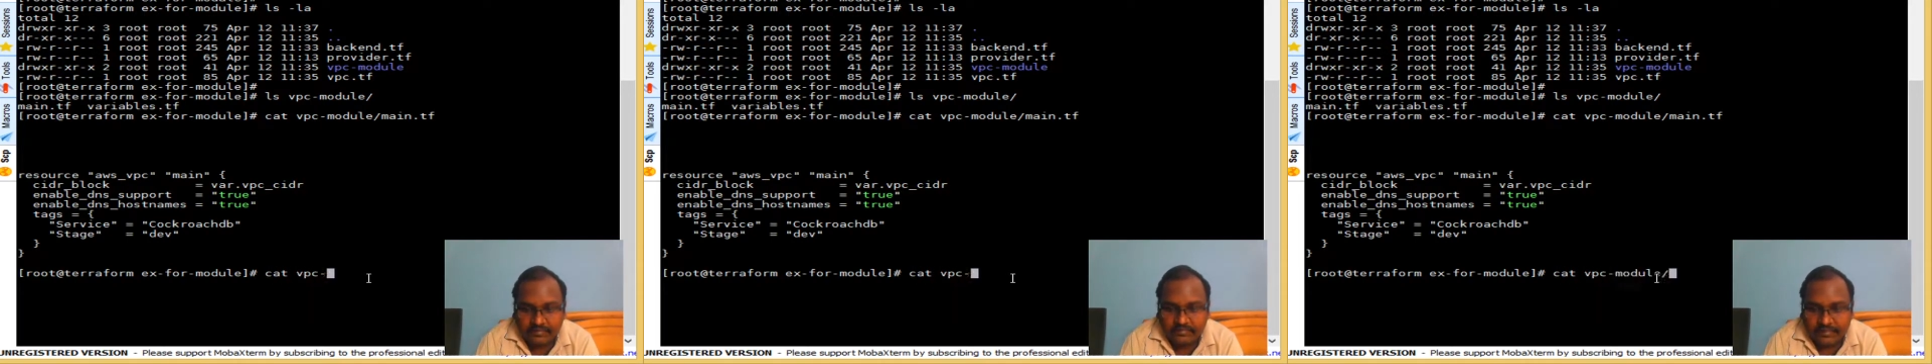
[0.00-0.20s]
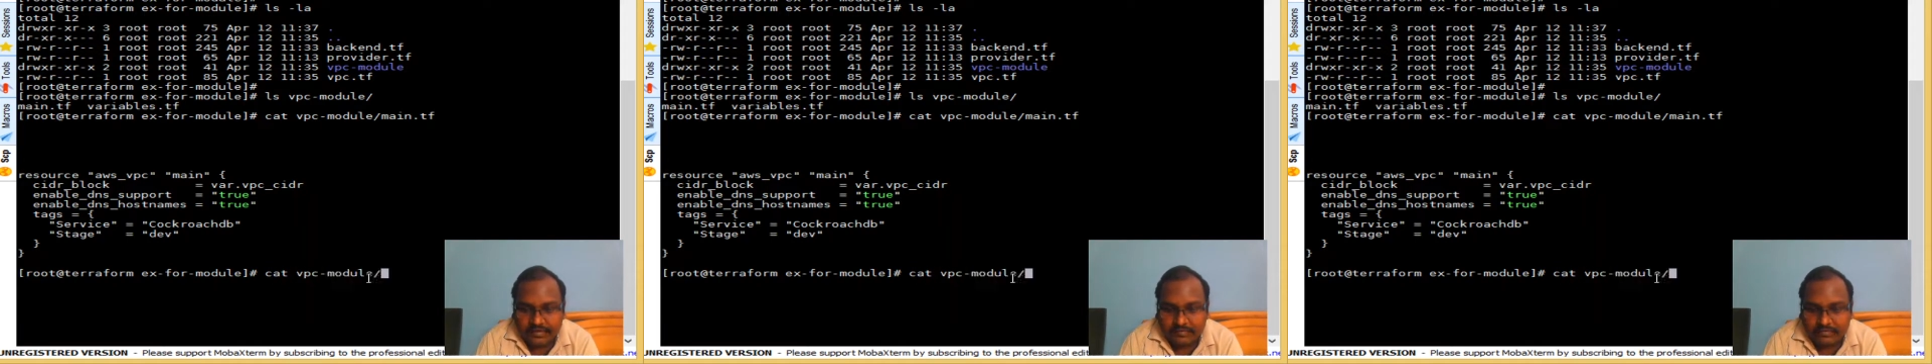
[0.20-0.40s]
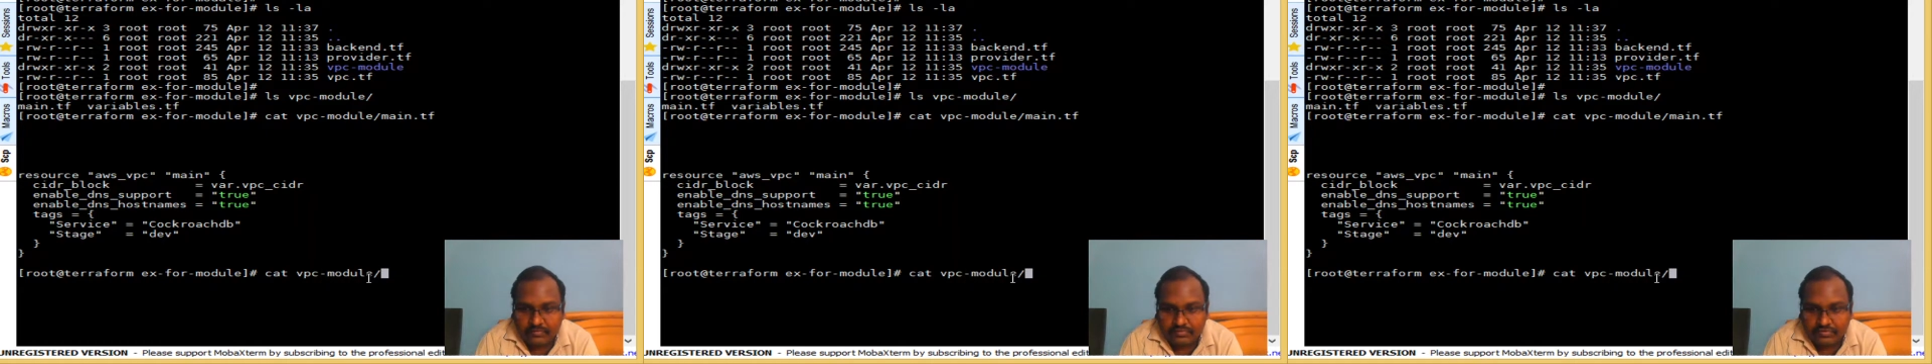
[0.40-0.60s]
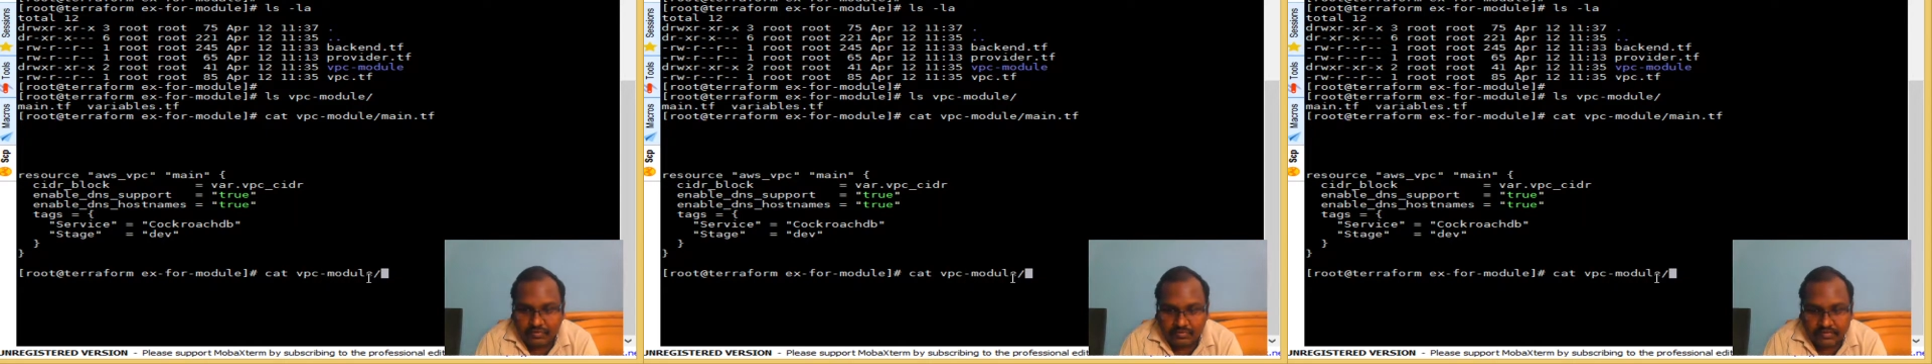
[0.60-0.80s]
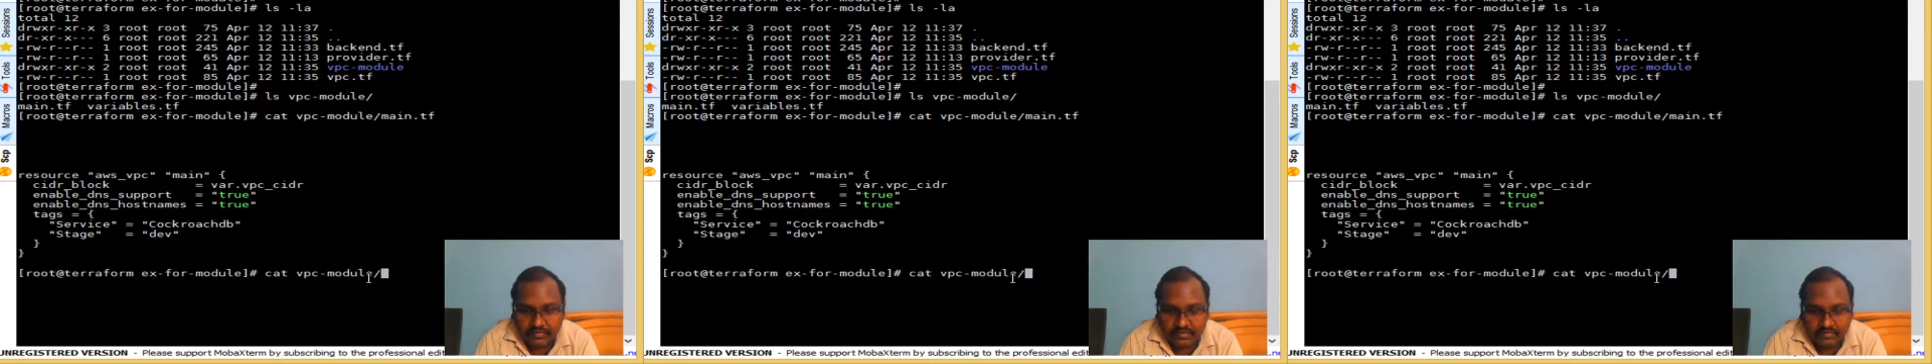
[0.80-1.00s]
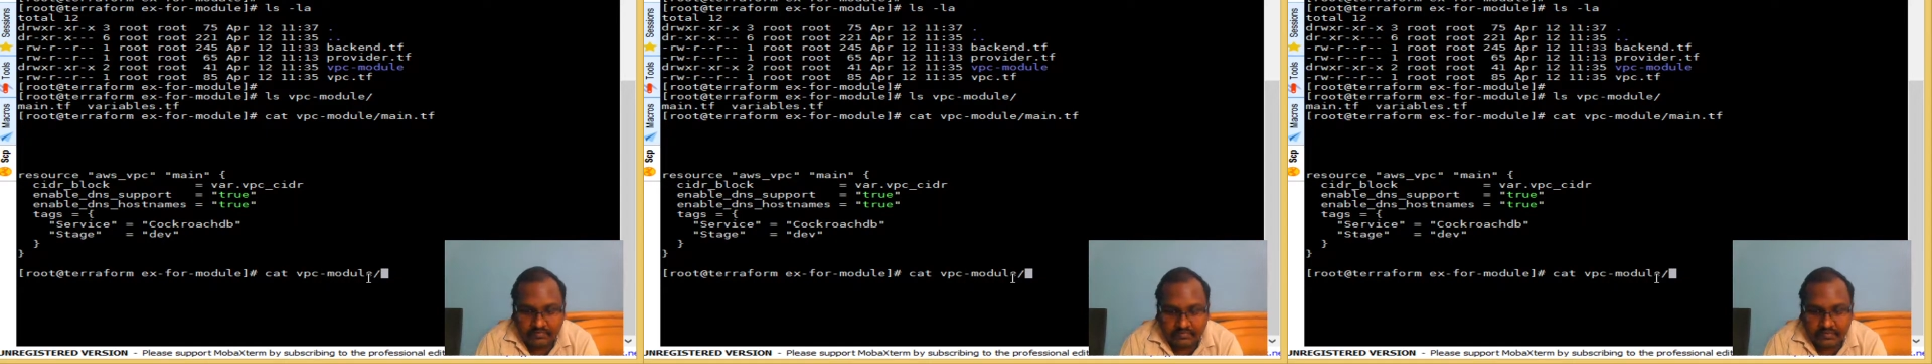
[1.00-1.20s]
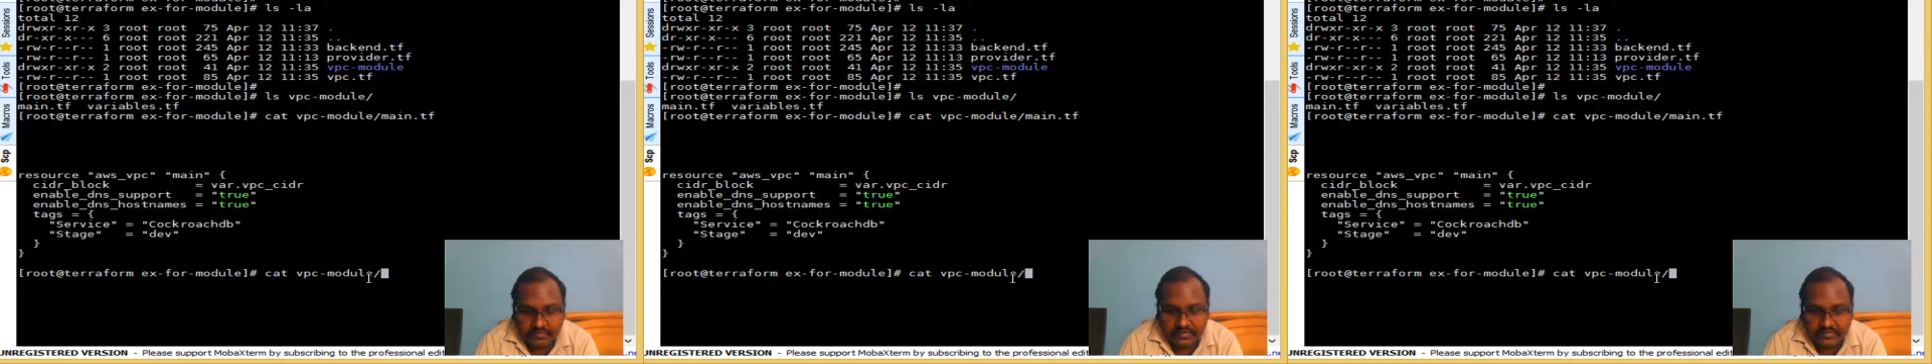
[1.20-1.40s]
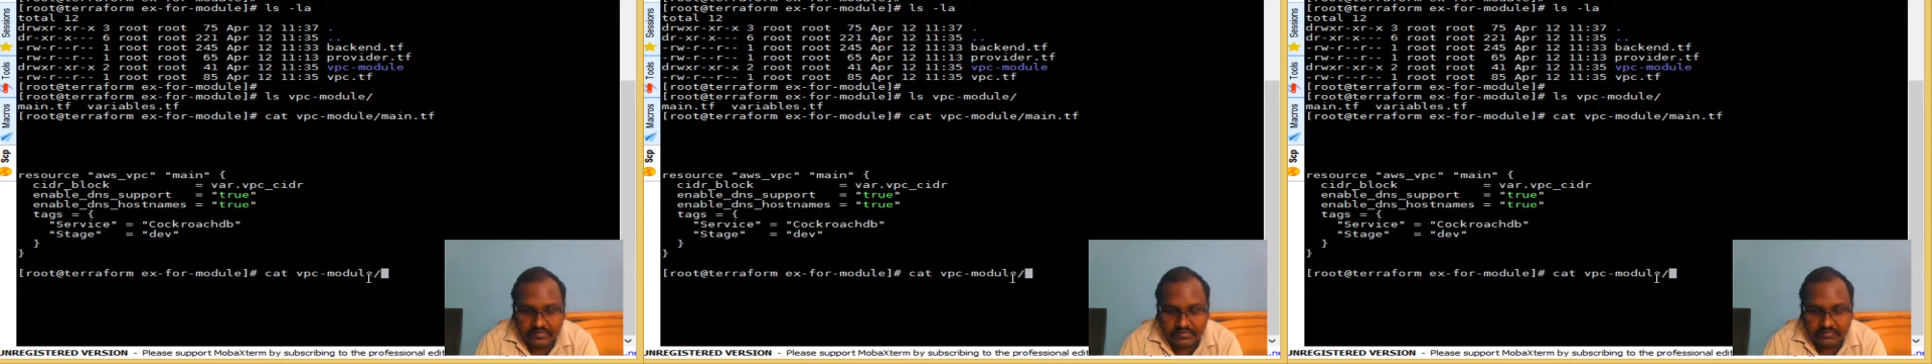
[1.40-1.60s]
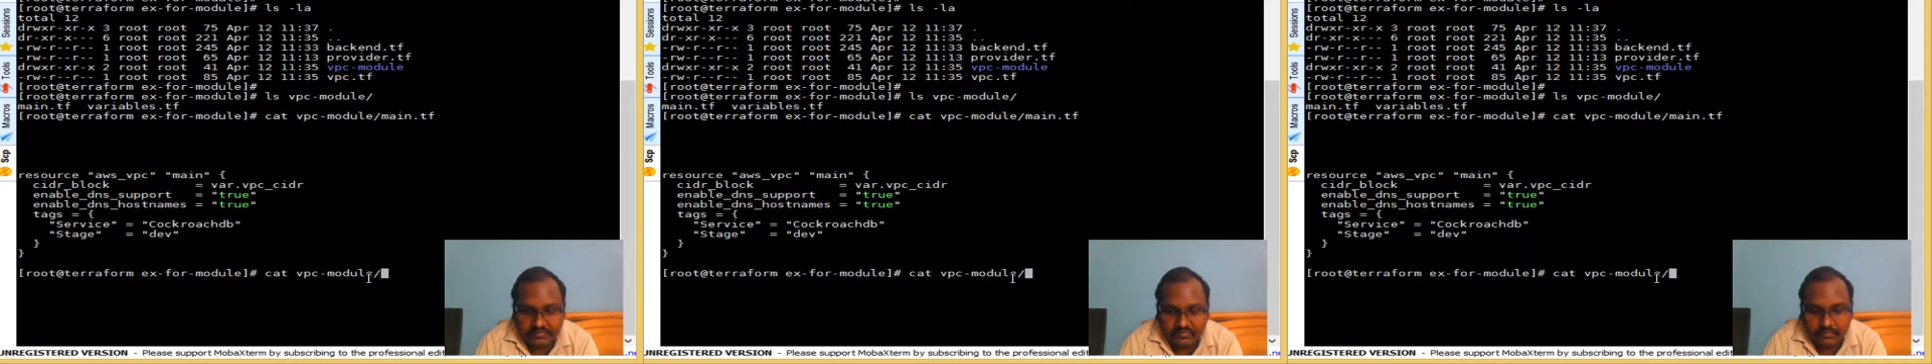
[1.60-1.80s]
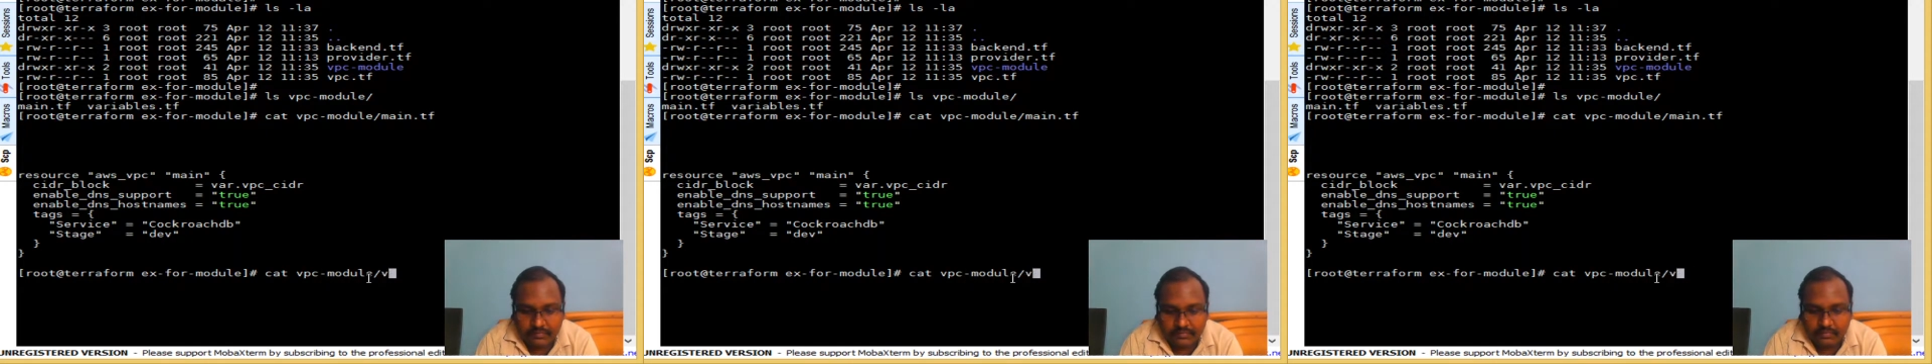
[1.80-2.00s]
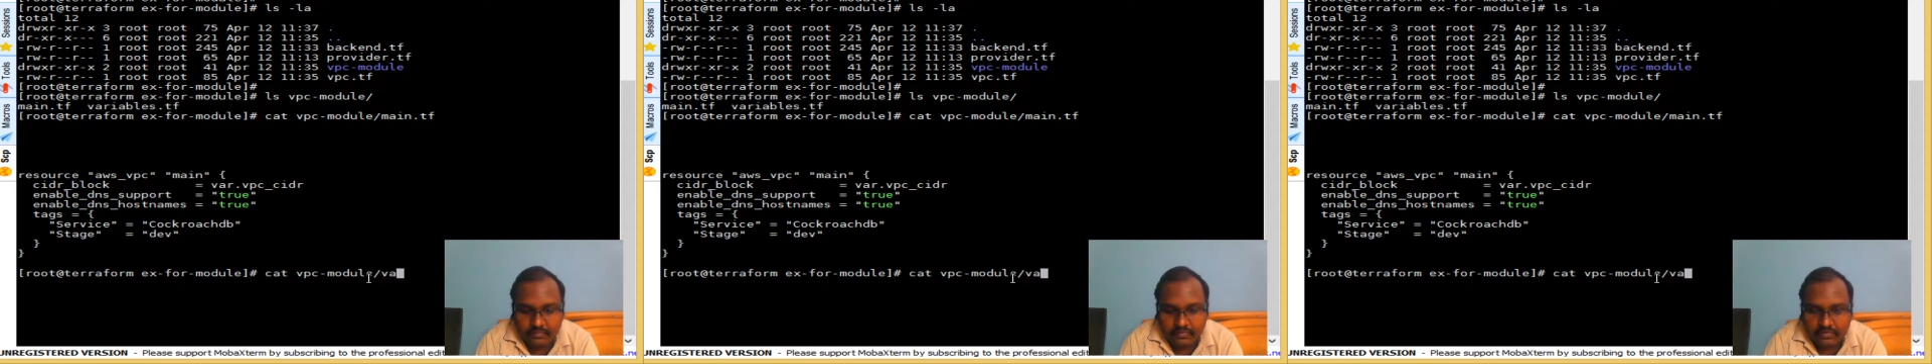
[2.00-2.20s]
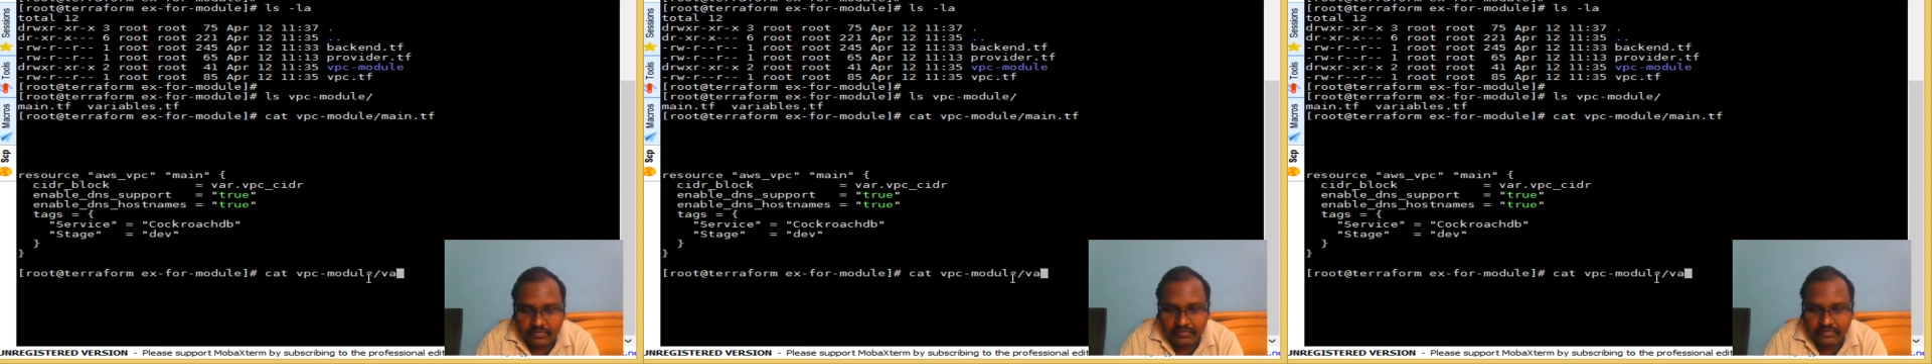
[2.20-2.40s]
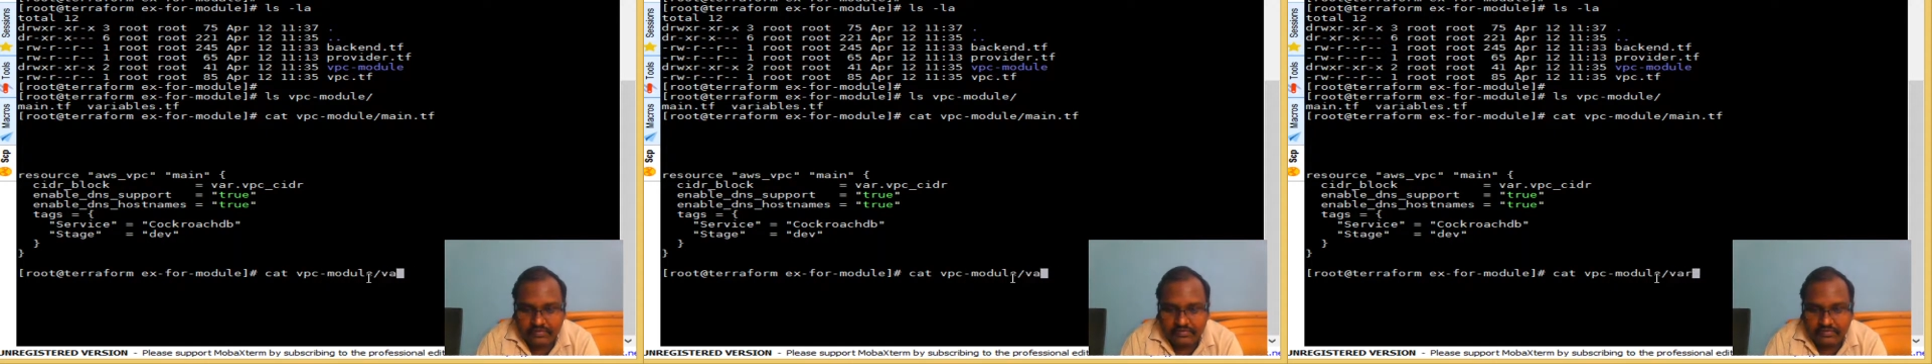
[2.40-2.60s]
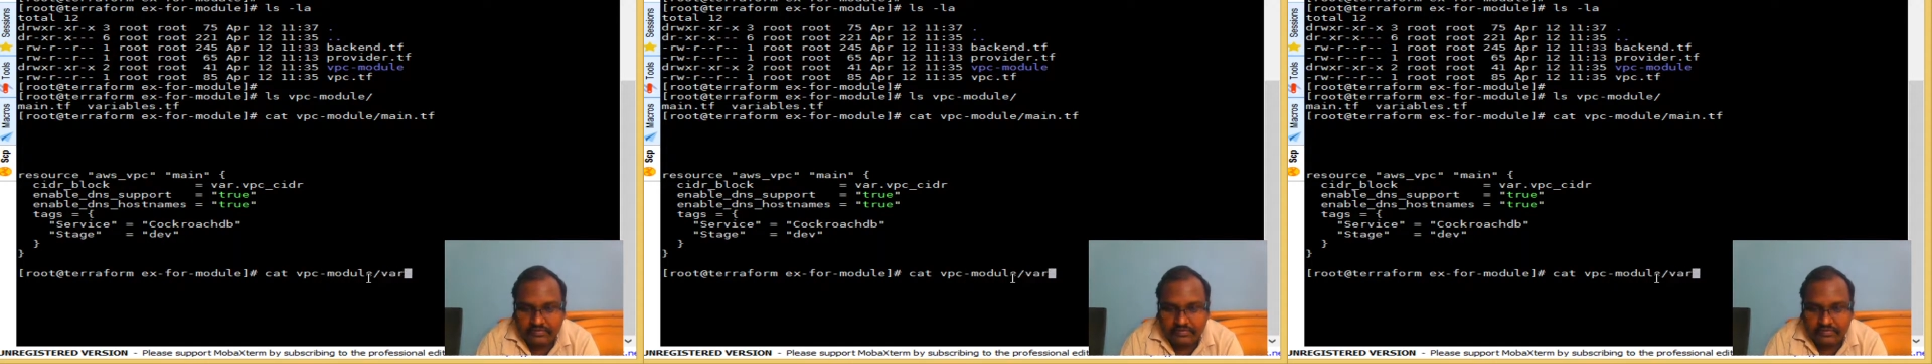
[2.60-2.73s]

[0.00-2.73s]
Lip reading: variables.tf files, it will be more clear.